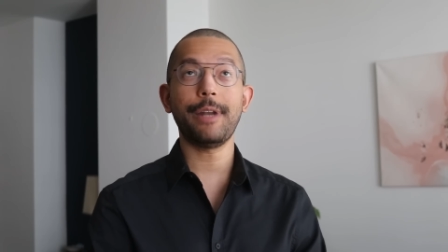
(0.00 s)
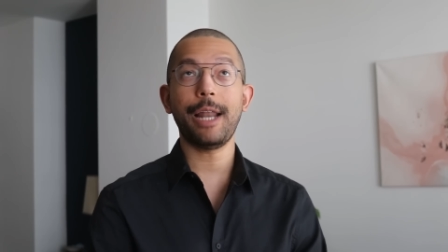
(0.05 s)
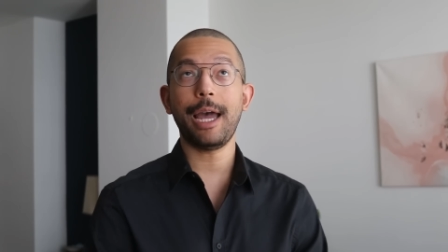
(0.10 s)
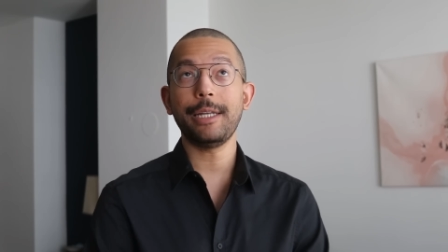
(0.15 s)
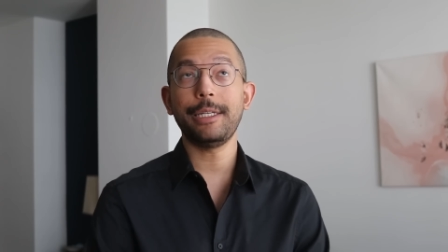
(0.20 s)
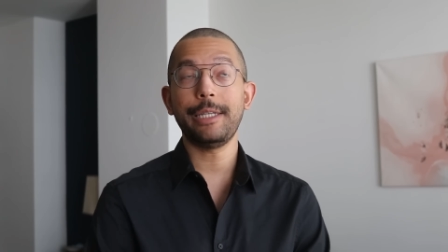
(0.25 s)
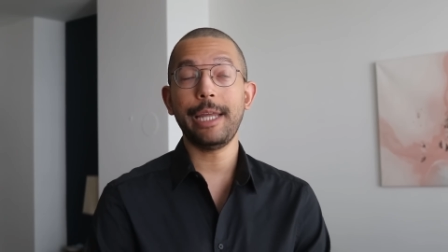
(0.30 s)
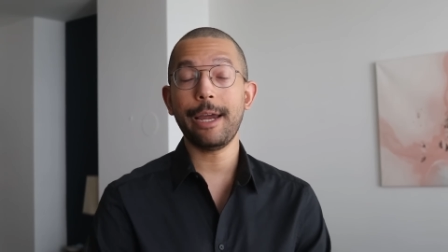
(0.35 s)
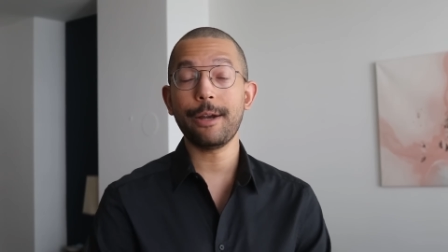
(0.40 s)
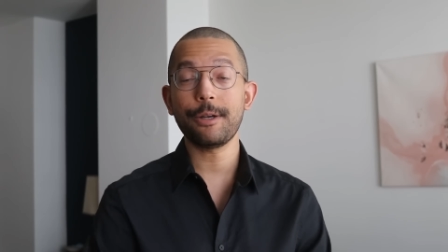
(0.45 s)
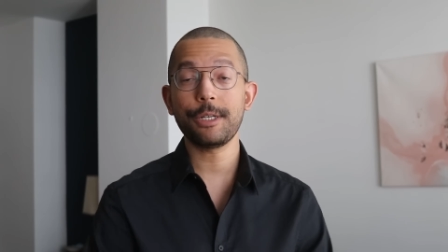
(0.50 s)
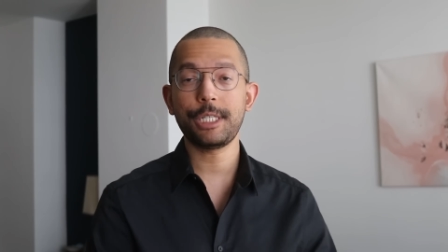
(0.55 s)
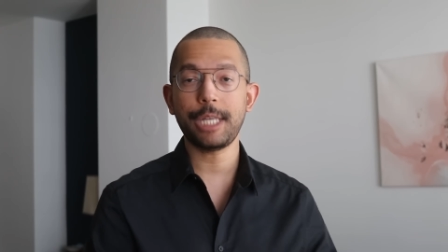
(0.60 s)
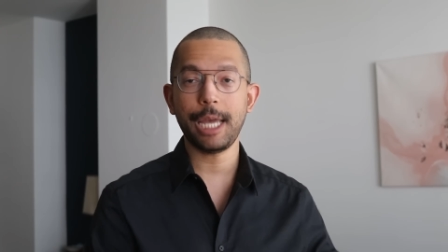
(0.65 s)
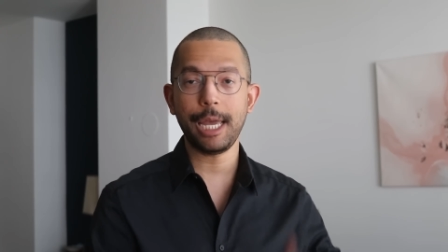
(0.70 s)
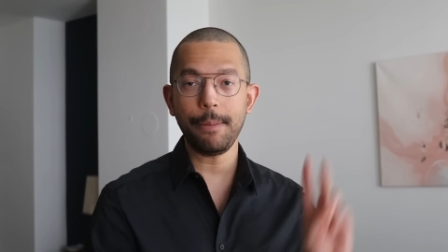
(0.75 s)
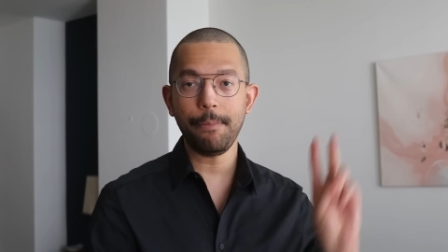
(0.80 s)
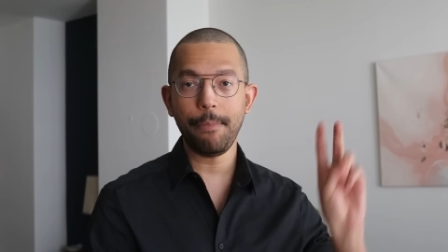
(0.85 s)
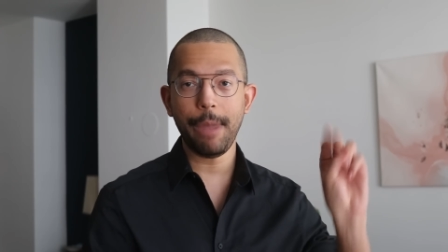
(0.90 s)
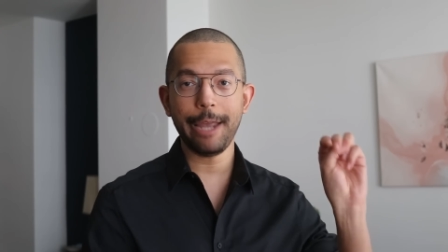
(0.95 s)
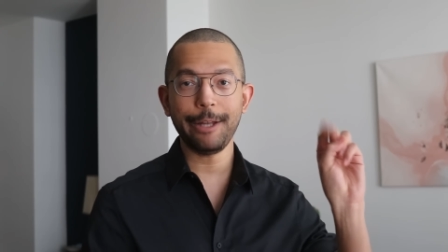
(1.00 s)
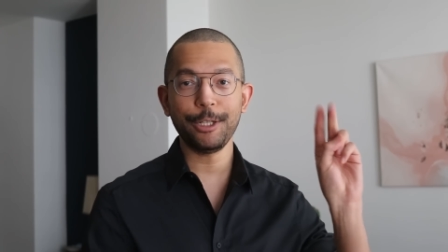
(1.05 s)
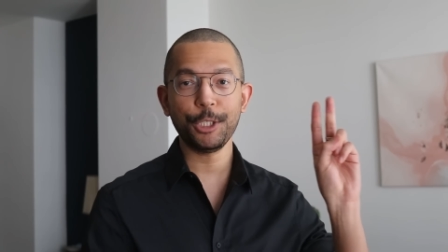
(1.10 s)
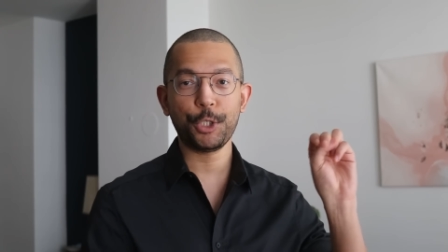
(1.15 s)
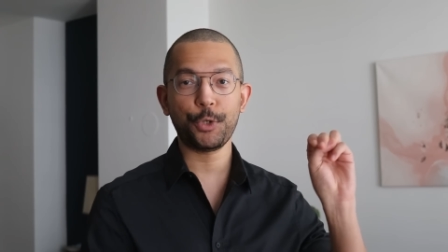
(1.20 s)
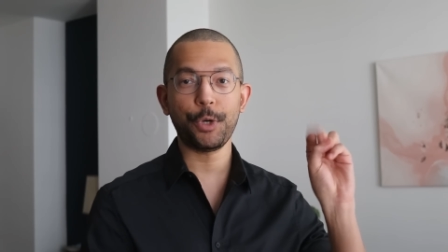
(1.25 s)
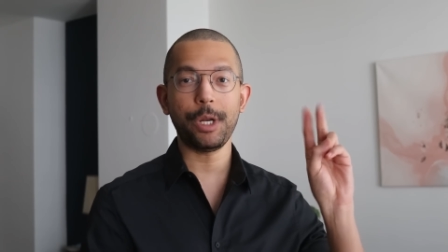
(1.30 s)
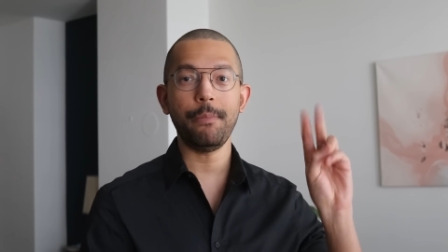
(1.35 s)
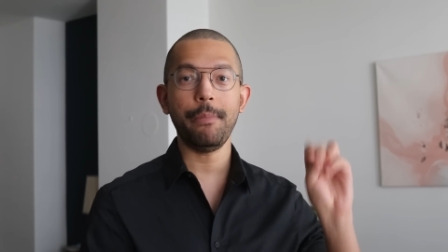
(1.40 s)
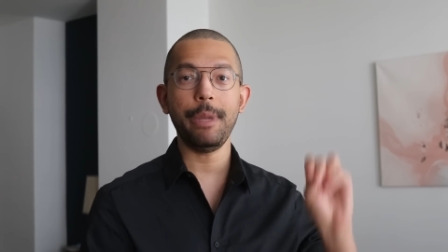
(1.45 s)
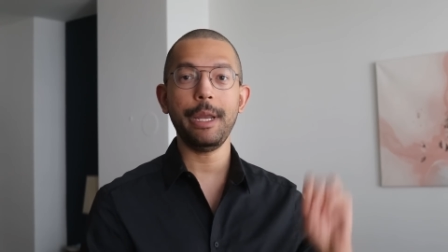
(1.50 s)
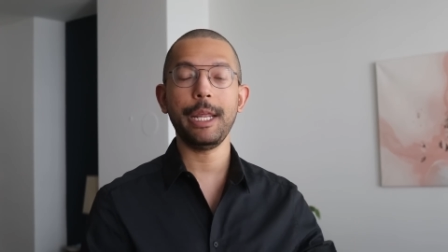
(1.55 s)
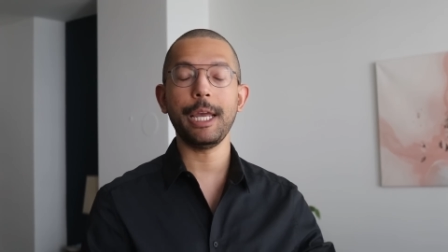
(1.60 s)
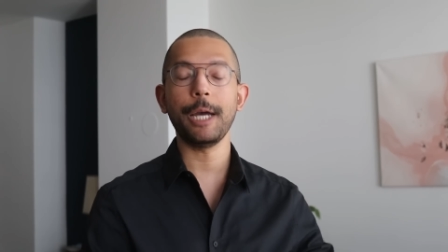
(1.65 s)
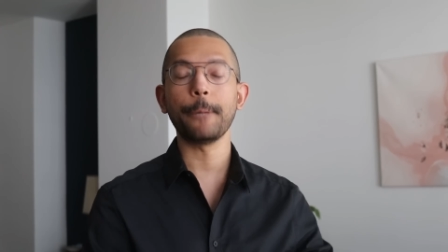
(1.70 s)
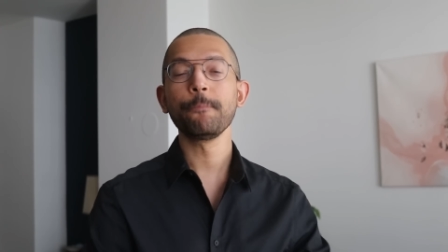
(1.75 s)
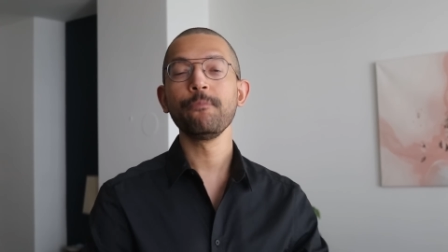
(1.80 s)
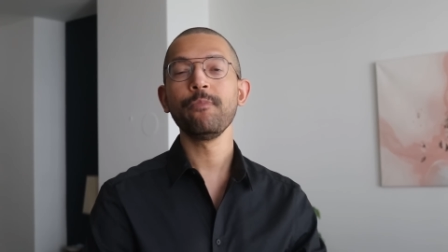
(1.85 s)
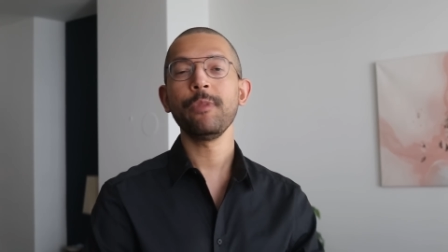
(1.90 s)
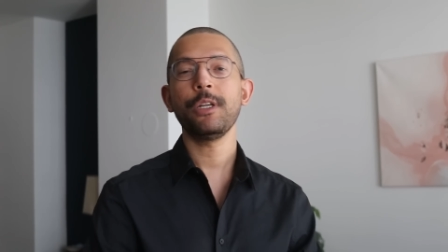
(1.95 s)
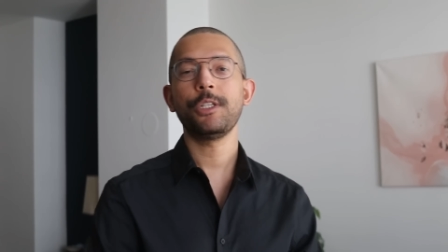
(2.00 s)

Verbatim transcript: and I dare say mainstream media,